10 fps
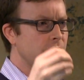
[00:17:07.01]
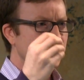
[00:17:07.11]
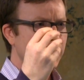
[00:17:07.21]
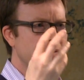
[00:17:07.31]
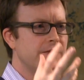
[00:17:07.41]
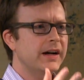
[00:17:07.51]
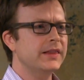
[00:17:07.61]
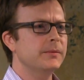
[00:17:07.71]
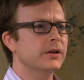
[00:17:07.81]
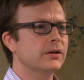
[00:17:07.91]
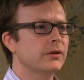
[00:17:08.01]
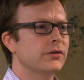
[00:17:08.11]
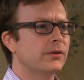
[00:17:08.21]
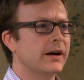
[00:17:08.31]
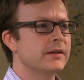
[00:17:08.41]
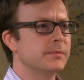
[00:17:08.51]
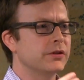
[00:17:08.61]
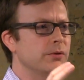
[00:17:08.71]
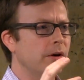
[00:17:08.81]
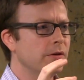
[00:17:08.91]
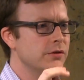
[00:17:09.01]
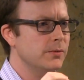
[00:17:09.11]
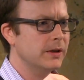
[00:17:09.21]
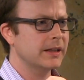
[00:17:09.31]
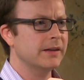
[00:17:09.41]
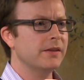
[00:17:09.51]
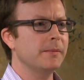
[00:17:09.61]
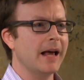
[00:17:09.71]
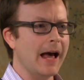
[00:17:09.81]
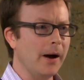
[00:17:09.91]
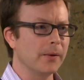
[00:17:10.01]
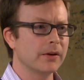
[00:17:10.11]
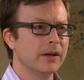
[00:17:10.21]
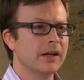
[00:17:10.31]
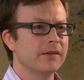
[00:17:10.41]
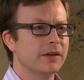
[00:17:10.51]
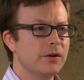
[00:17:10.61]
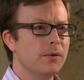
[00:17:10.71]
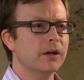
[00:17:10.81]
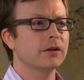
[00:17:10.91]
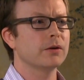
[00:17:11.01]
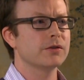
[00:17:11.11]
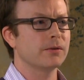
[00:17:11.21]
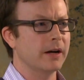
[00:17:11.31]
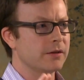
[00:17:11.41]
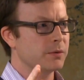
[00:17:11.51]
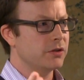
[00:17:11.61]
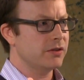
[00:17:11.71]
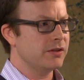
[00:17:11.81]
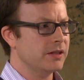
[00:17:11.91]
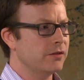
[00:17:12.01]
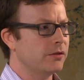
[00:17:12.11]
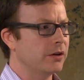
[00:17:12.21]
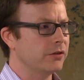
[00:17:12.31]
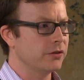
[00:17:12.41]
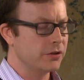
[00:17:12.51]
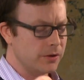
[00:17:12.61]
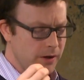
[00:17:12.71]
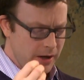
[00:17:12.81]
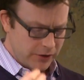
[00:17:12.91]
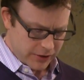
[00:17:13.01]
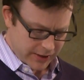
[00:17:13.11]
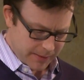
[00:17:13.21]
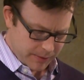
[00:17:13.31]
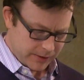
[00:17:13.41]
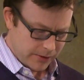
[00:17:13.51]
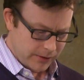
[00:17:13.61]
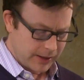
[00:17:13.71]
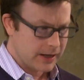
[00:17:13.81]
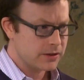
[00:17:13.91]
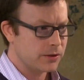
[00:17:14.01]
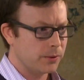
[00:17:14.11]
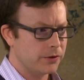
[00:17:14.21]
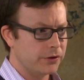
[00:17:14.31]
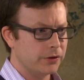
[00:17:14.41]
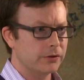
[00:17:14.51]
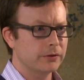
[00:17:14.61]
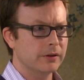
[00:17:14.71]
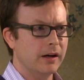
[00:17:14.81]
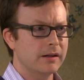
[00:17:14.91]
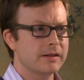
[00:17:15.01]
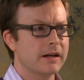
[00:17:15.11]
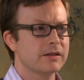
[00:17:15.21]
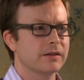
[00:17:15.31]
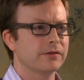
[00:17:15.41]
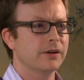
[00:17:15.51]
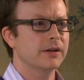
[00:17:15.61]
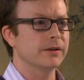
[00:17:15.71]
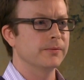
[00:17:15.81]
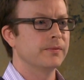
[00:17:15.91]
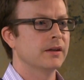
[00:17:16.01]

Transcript: You want to invite them to close their eyes, but you also want to give them an out. If they don't want to close their eyes, which this is an instruction to you, just keep a dull gaze towards your desk in front of you.